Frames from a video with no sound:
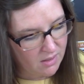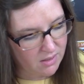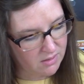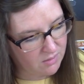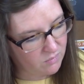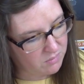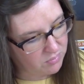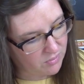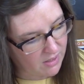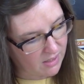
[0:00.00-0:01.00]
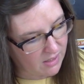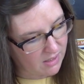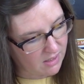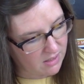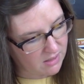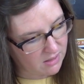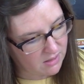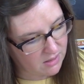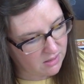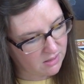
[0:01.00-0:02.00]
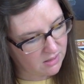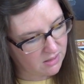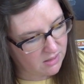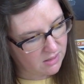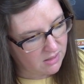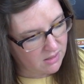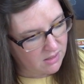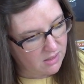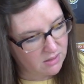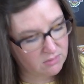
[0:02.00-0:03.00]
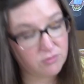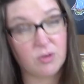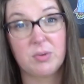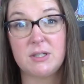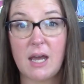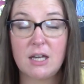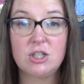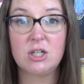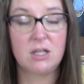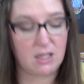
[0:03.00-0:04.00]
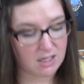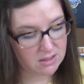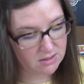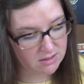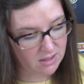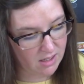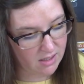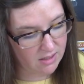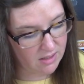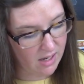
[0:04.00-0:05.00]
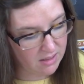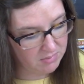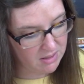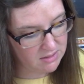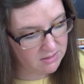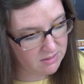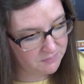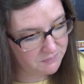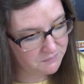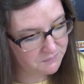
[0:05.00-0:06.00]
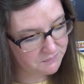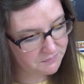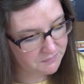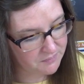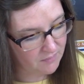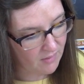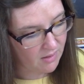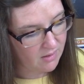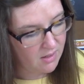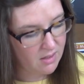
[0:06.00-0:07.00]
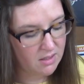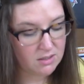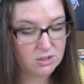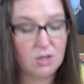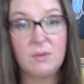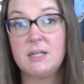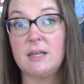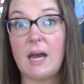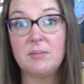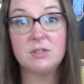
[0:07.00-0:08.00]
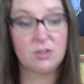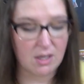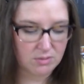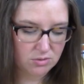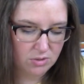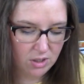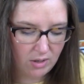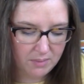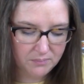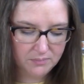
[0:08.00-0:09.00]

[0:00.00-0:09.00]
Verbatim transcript: And then we prayed for protection against uh, enemies. And so we did that. So that was really great.